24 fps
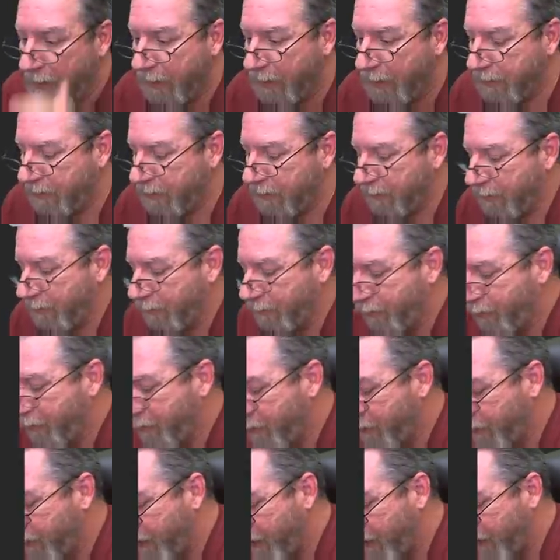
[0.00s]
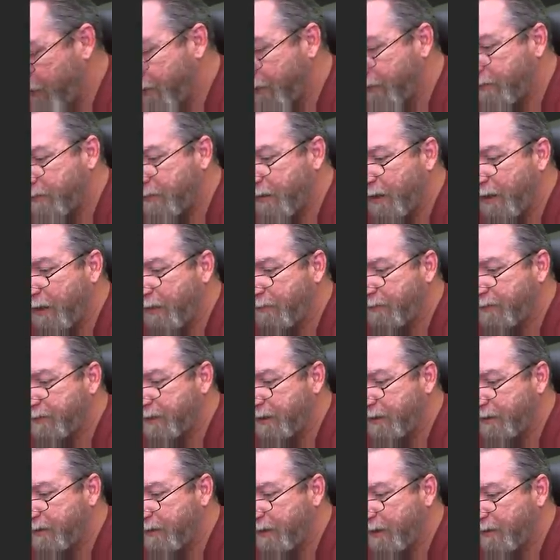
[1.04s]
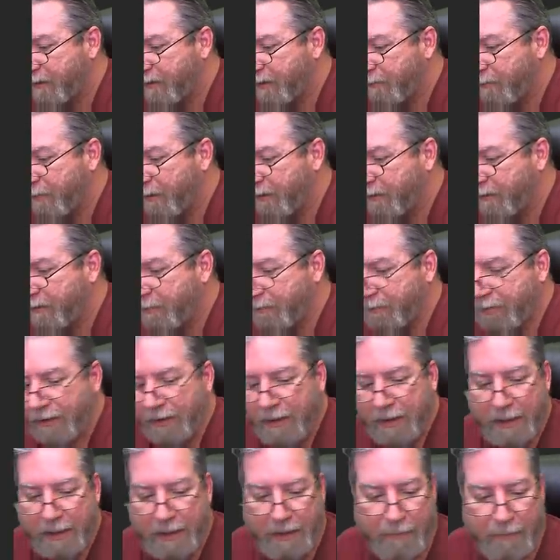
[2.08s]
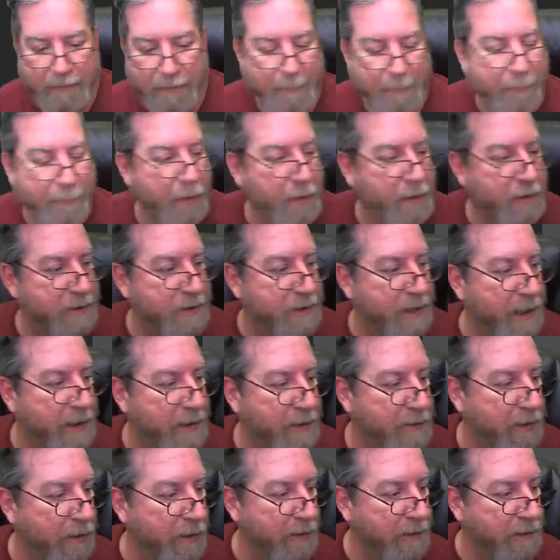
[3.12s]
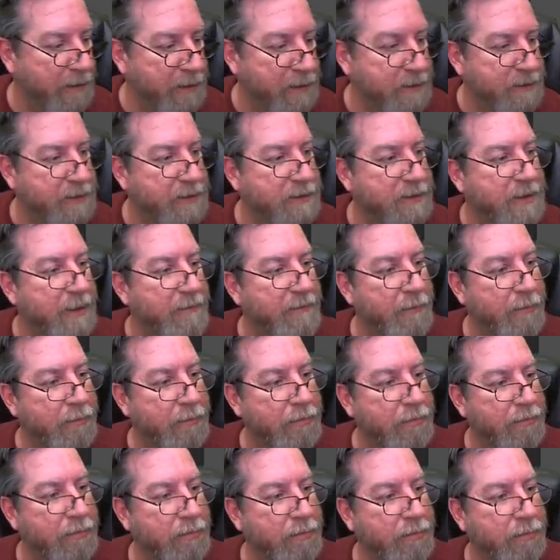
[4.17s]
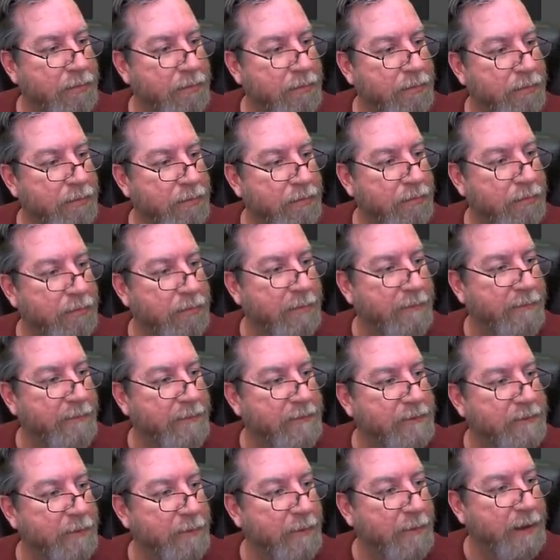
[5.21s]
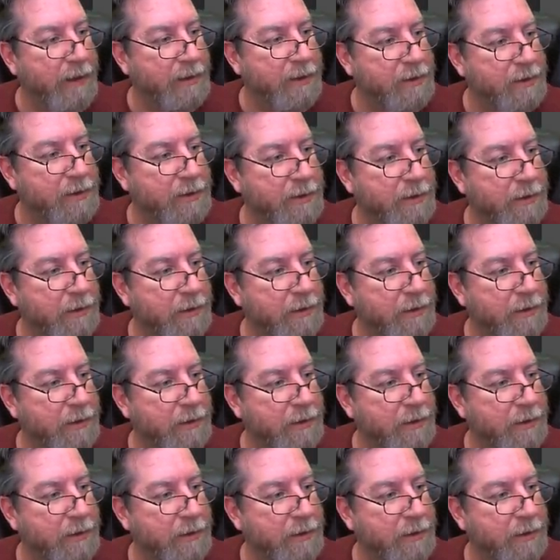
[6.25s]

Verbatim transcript: is I'm going to put a layer on top, set that to multiply. I want to push that darkness just ever so much.